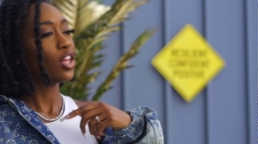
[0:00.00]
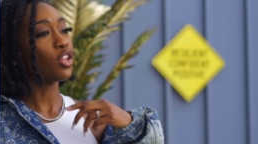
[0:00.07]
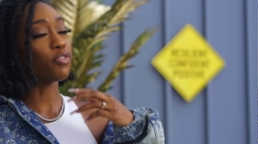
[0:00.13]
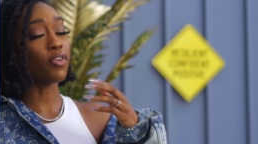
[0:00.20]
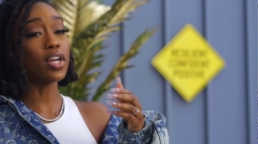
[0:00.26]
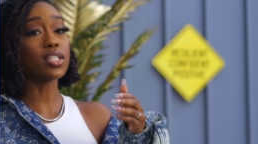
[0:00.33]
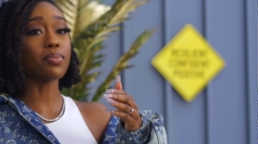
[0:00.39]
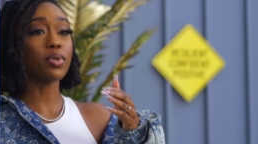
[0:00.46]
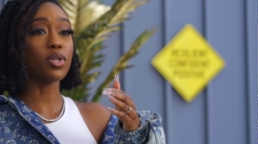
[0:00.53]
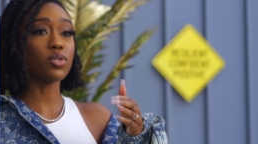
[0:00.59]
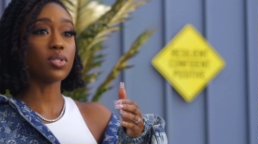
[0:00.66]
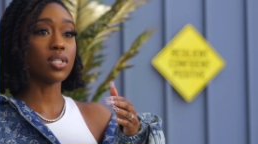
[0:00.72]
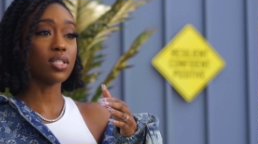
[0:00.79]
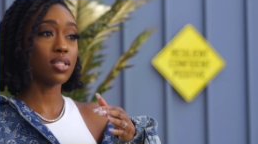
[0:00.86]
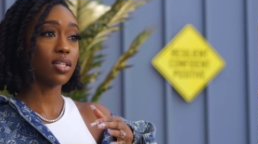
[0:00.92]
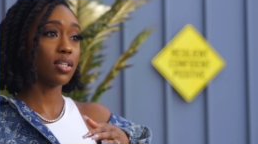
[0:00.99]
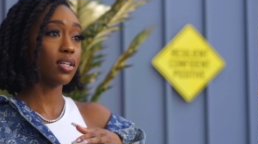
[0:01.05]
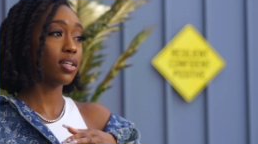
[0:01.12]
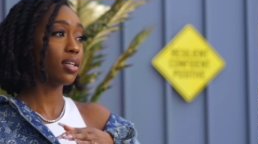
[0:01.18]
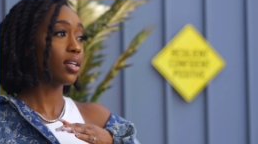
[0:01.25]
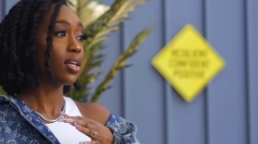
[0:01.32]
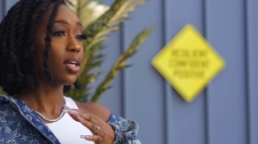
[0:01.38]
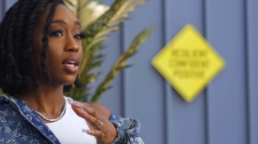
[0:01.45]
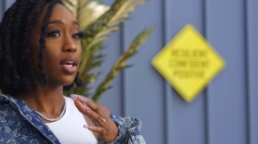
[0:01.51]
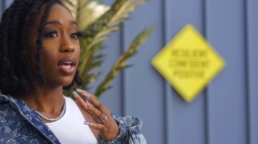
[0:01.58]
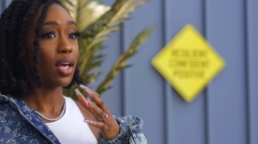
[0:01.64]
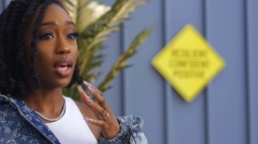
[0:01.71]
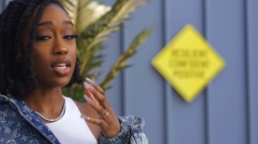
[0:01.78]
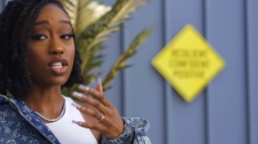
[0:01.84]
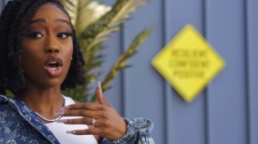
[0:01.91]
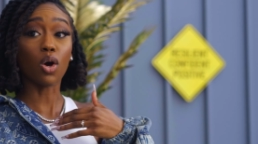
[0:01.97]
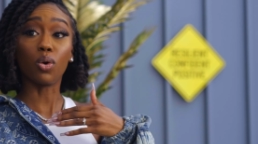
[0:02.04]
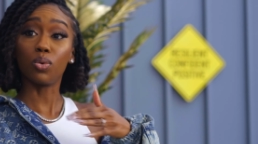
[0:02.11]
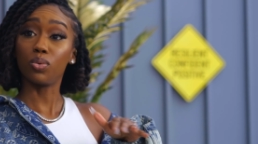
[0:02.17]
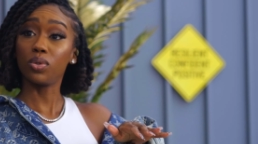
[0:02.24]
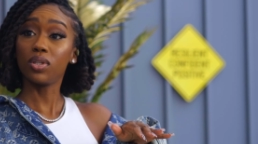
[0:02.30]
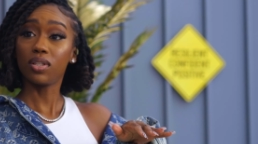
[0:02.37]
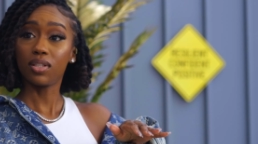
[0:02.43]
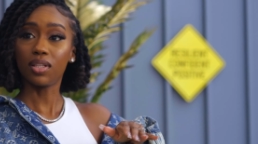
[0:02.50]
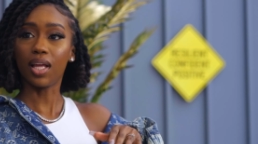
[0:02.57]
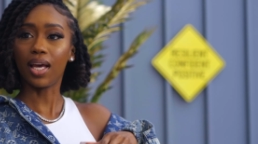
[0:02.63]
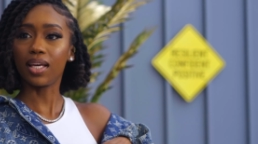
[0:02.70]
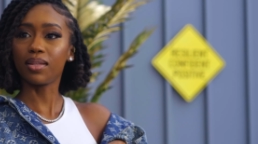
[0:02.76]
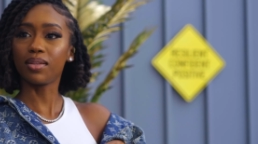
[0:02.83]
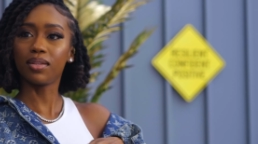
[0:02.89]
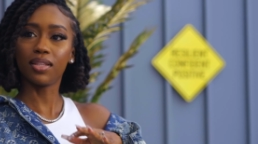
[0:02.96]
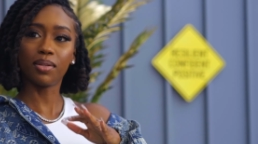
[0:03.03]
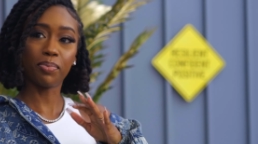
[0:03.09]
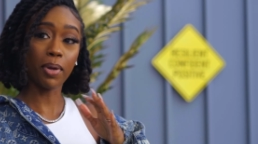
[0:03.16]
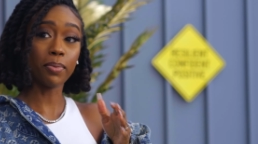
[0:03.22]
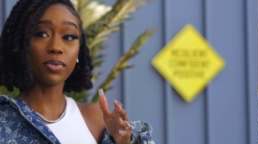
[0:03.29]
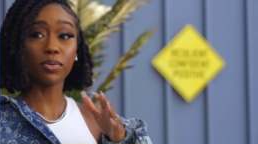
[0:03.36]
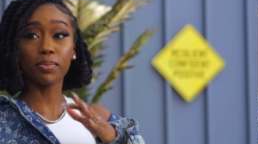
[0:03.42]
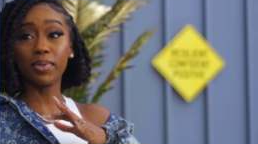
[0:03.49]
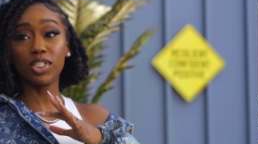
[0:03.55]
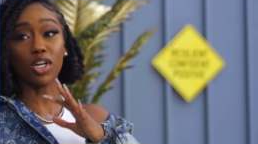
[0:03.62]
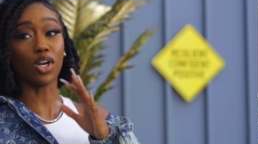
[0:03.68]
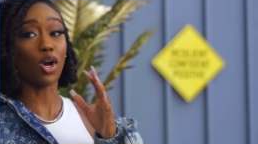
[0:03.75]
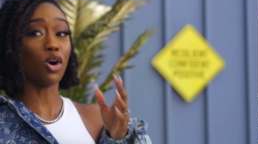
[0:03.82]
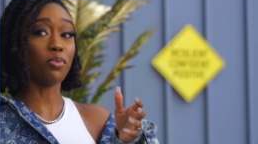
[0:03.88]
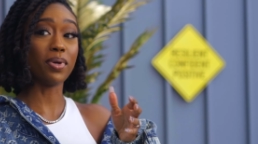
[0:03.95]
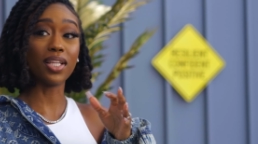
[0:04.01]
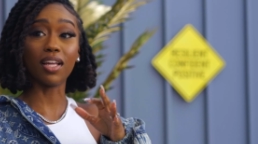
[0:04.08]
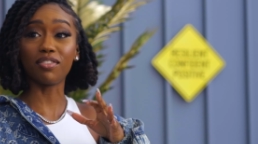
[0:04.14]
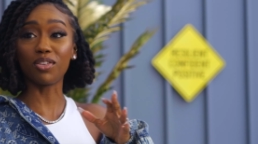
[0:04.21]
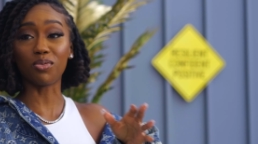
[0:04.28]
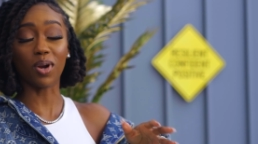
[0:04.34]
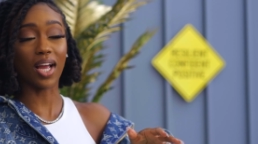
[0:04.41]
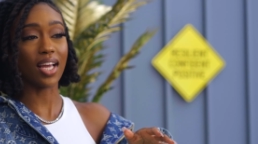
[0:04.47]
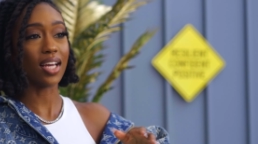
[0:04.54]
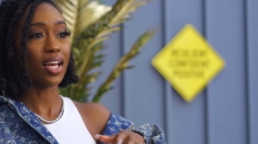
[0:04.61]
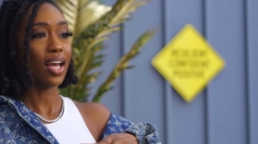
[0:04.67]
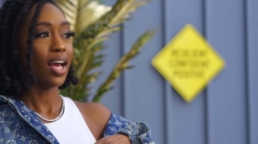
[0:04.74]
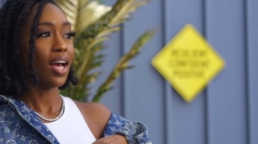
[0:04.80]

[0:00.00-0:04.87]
The phrase I'm using this year is "hold." Like people should be trying to hold me left and right,